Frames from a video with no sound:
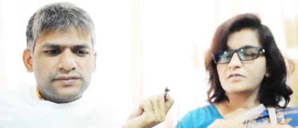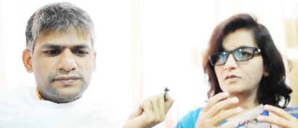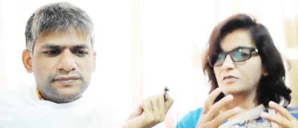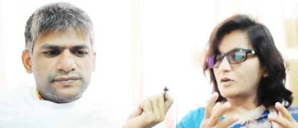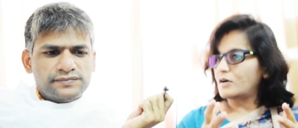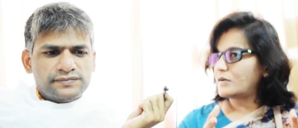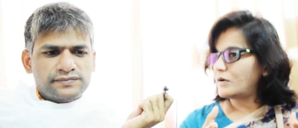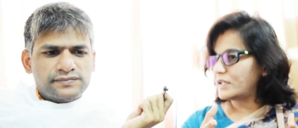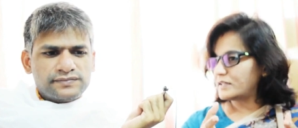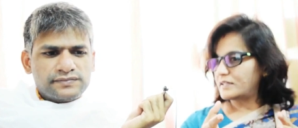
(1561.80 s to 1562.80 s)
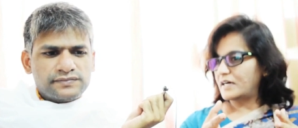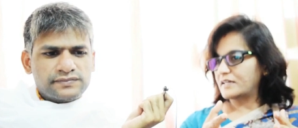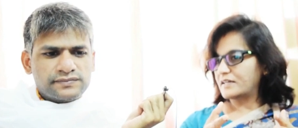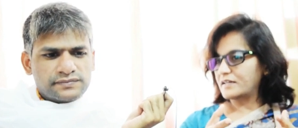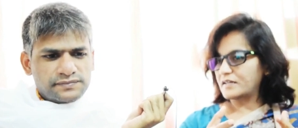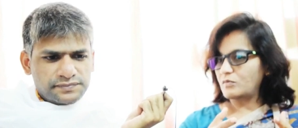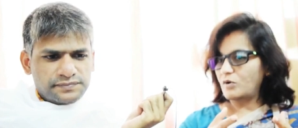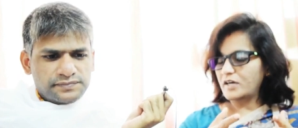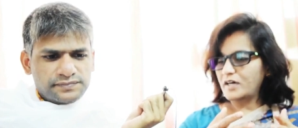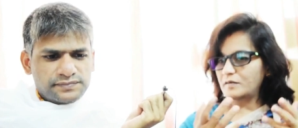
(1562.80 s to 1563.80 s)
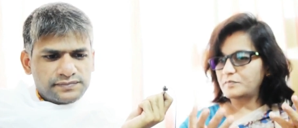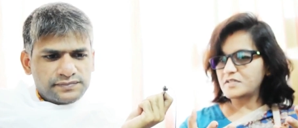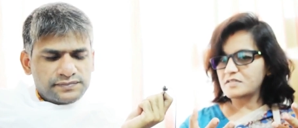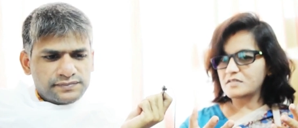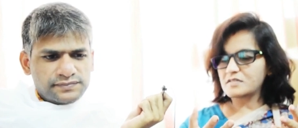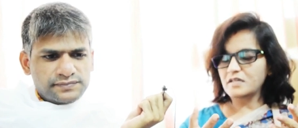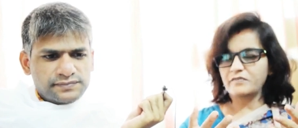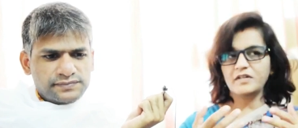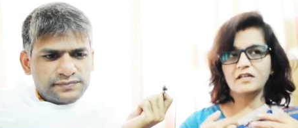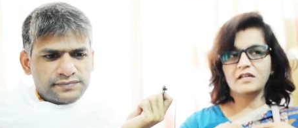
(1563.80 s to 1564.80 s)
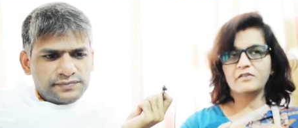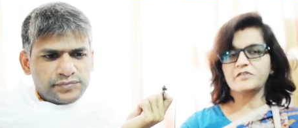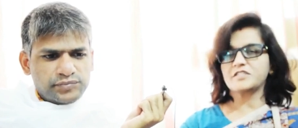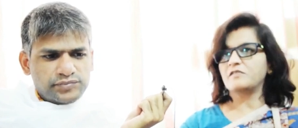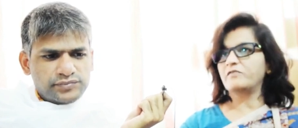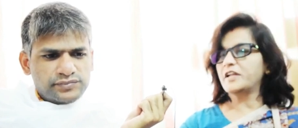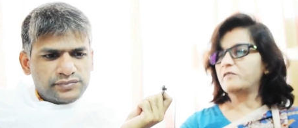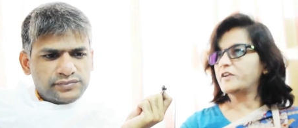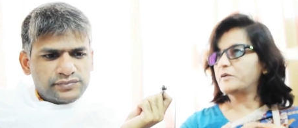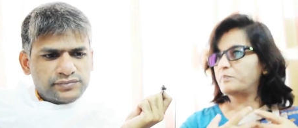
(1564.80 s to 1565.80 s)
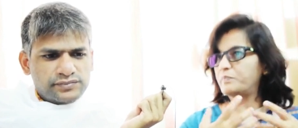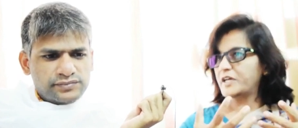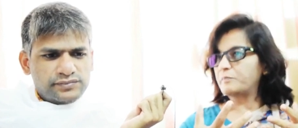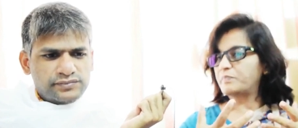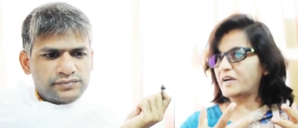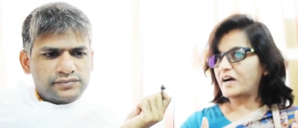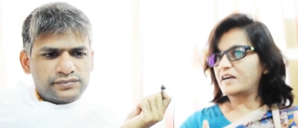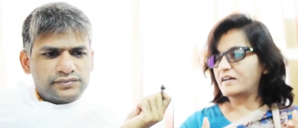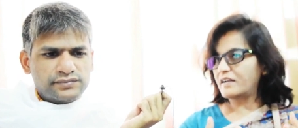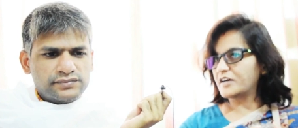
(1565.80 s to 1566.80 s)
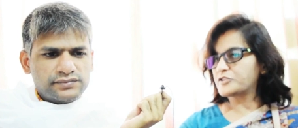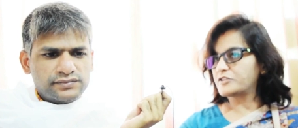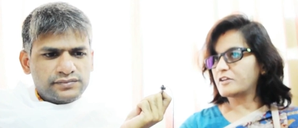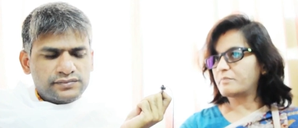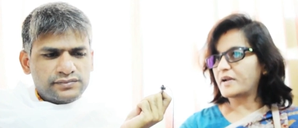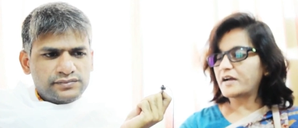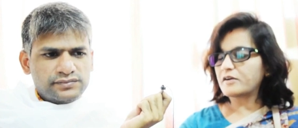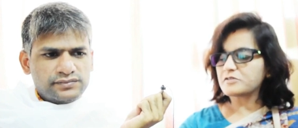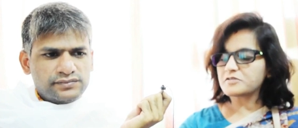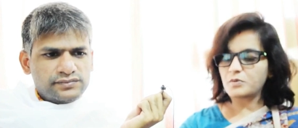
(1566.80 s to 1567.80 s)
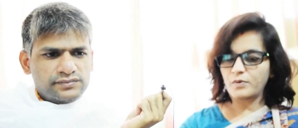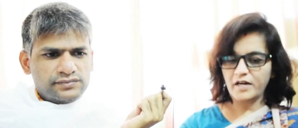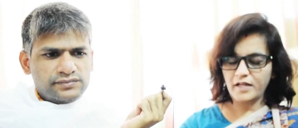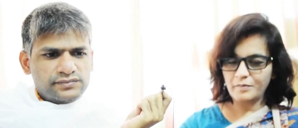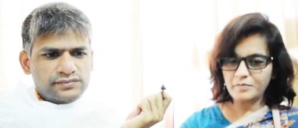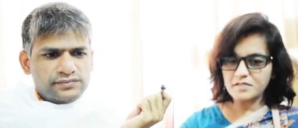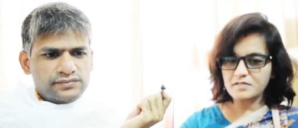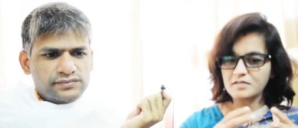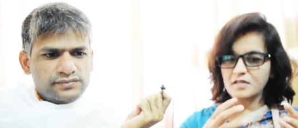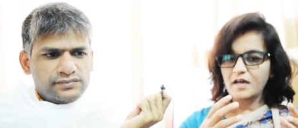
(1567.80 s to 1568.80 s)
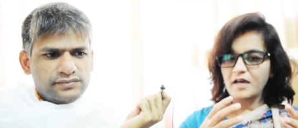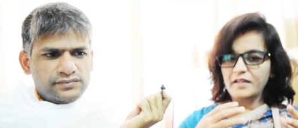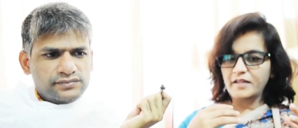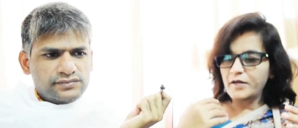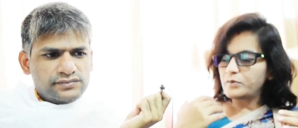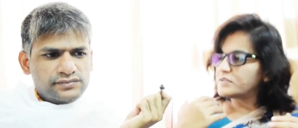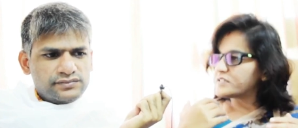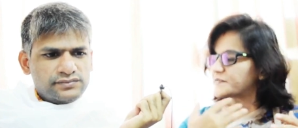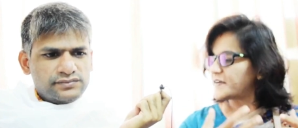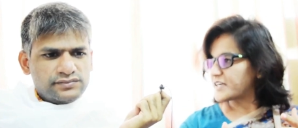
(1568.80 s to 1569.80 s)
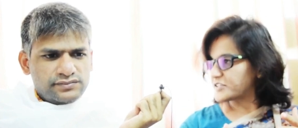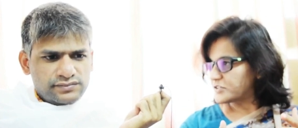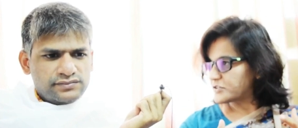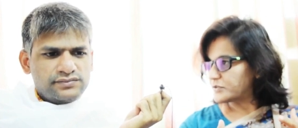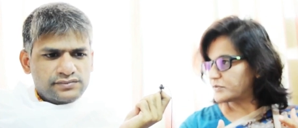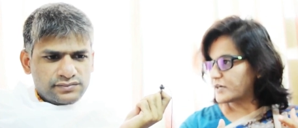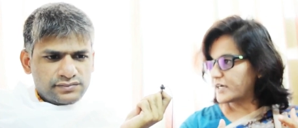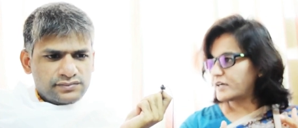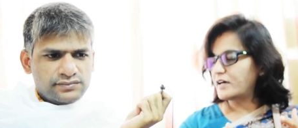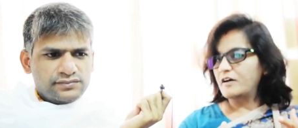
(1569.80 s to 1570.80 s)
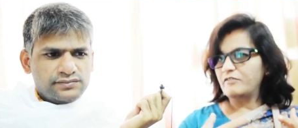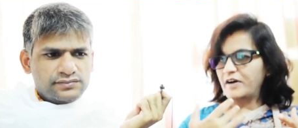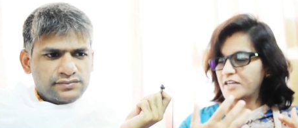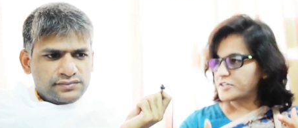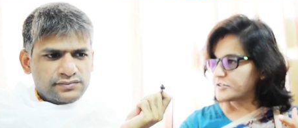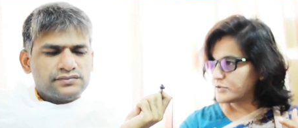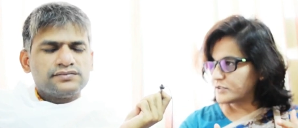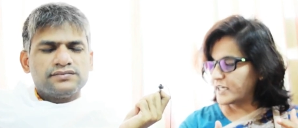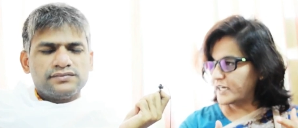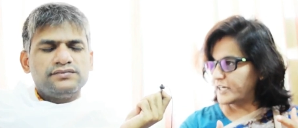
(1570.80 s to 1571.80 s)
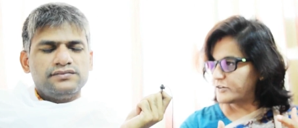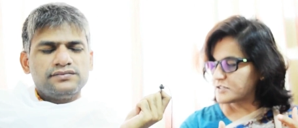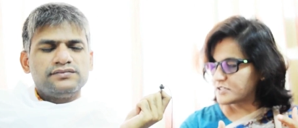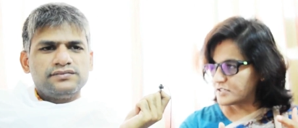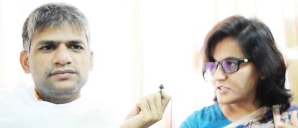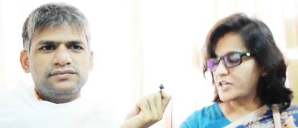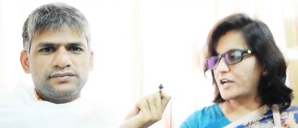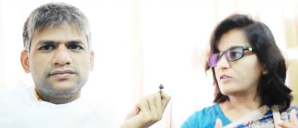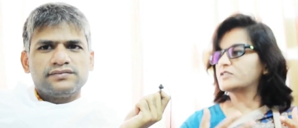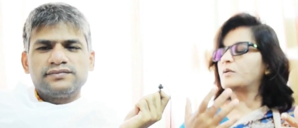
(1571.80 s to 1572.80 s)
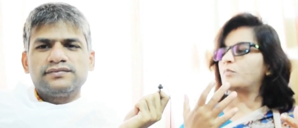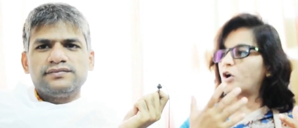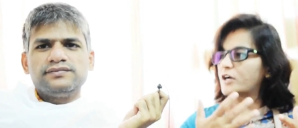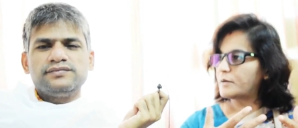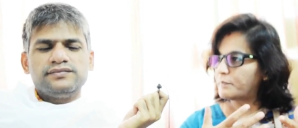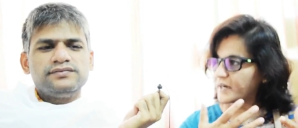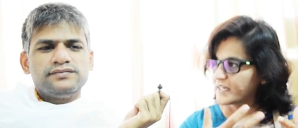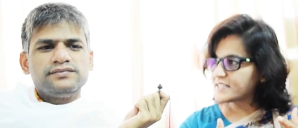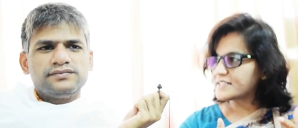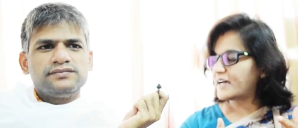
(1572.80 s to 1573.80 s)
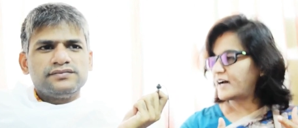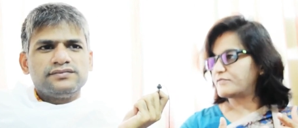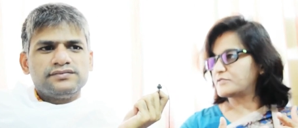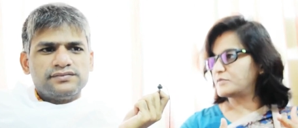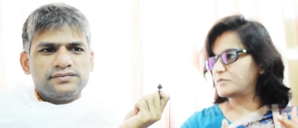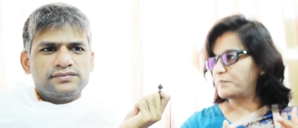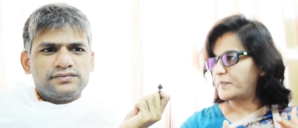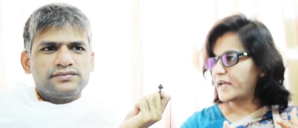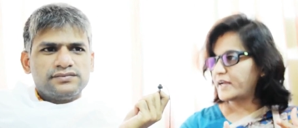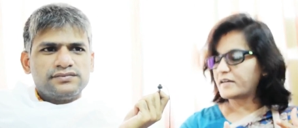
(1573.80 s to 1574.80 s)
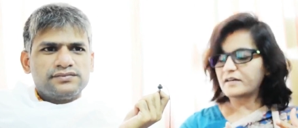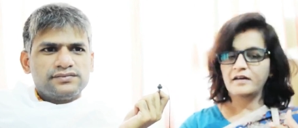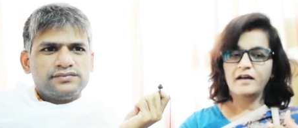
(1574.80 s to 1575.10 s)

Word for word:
Speaker 1: So not only that, Kiran, what happens is even if it's a very, very big brand, luxury brand also, what happens is they do this fashion show, right? Fashion show, they need to shell out the model price they have to pay it